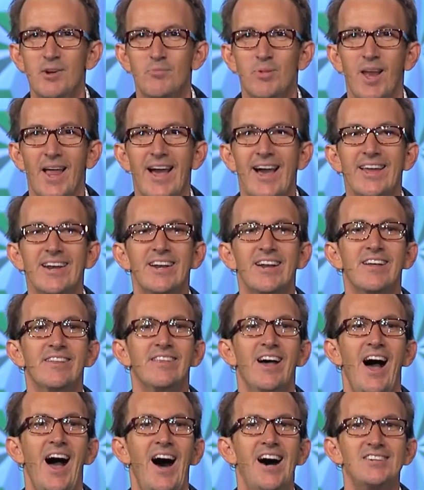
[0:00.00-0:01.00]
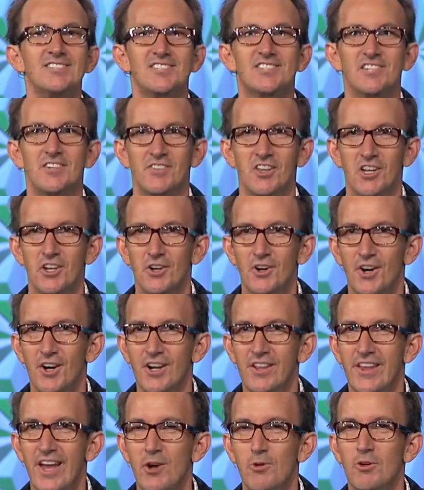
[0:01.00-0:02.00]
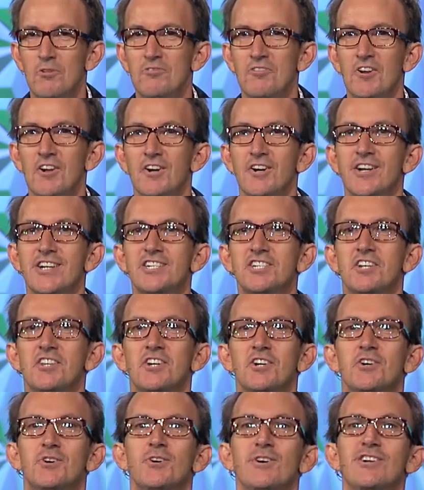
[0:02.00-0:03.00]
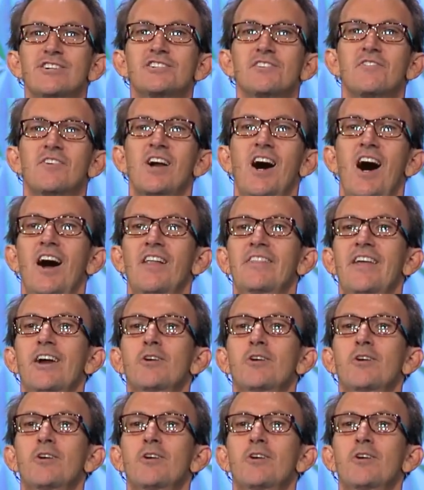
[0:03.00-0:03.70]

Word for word: Planted in the house of the Lord, they will flourish in the courts of God.